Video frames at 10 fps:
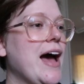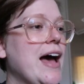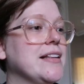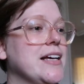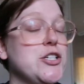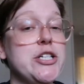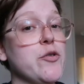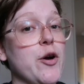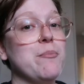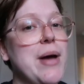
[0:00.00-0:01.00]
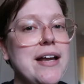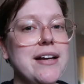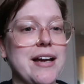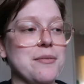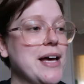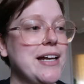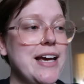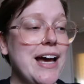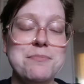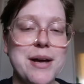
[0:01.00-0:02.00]
and then Shiro met him and
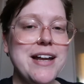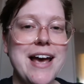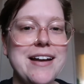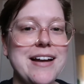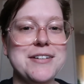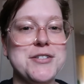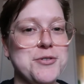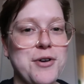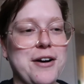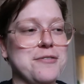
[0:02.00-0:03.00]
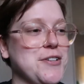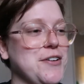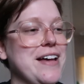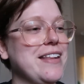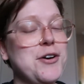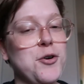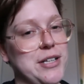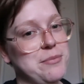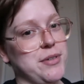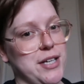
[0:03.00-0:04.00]
he had bedhead and a scruff so now they
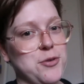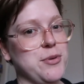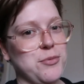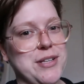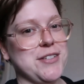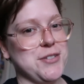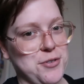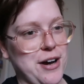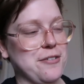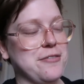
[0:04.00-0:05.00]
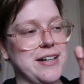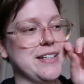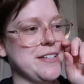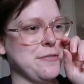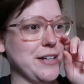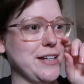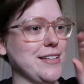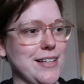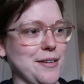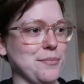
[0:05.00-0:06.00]
call him Gilbert with a scruff and it's a funny
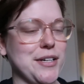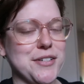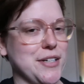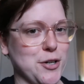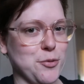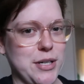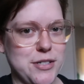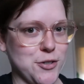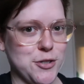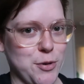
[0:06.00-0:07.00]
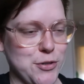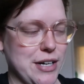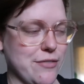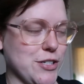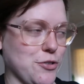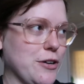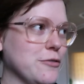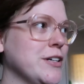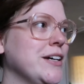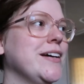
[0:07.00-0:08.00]
thing because a Gilbert is not supposed to have a scruff
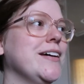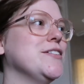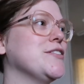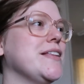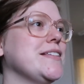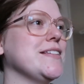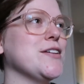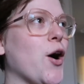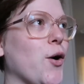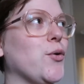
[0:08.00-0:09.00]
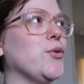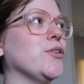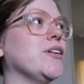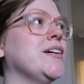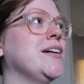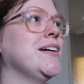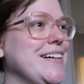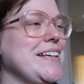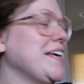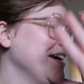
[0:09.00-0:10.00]
so there's this whole
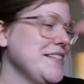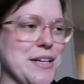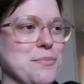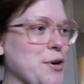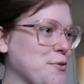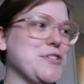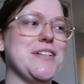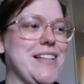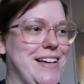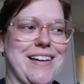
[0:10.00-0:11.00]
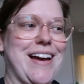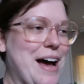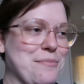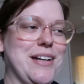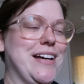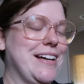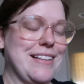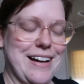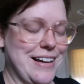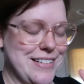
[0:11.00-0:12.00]
gay subculture thing happening
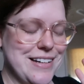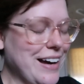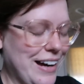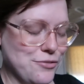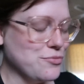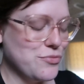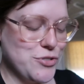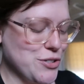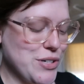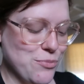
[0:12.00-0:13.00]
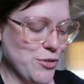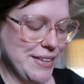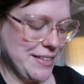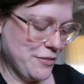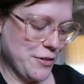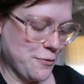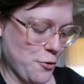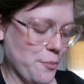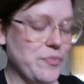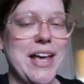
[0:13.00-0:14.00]
that I, I just am really living
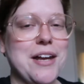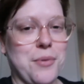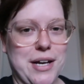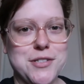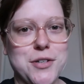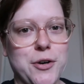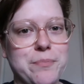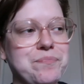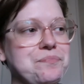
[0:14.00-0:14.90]
for anyway so